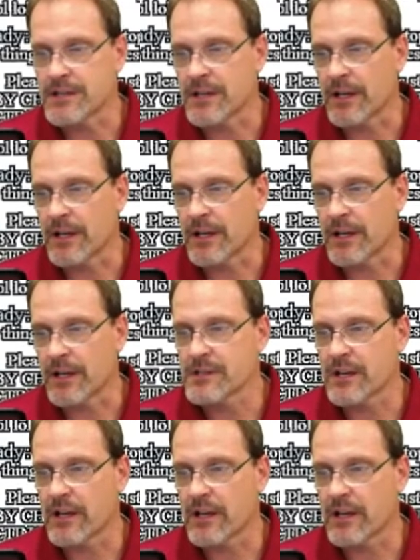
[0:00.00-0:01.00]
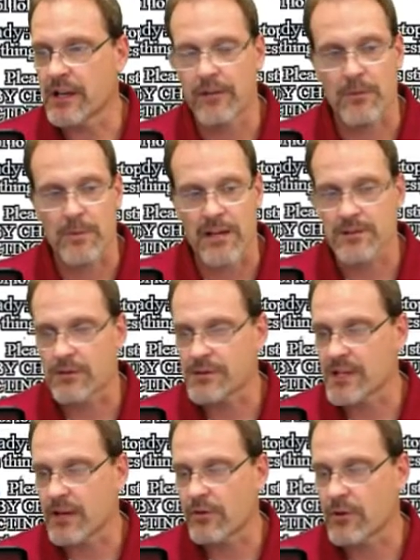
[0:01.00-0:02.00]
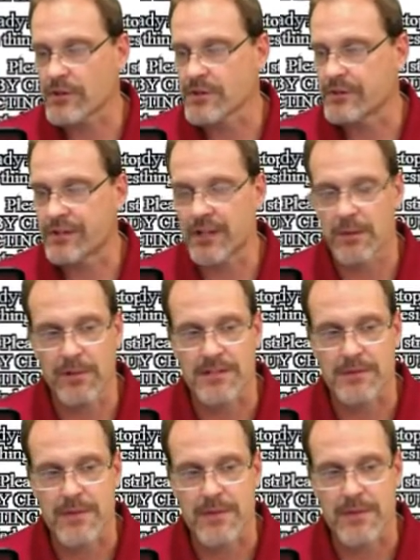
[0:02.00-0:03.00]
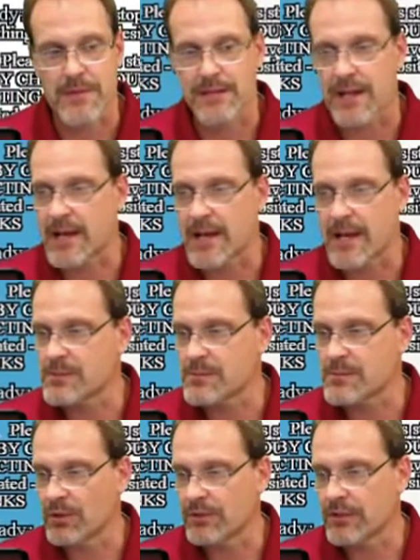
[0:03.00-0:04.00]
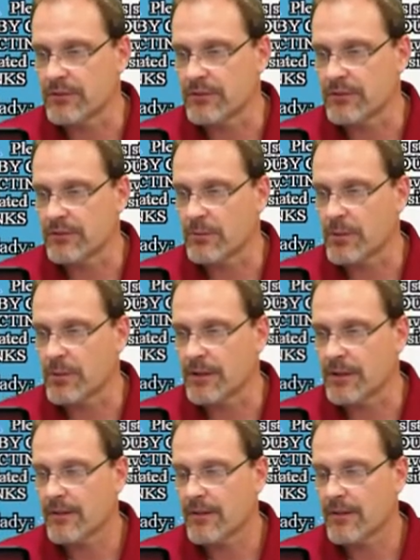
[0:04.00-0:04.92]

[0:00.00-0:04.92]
an this is going to be an informational site. Of course, there's going to be some advertisements built into it, but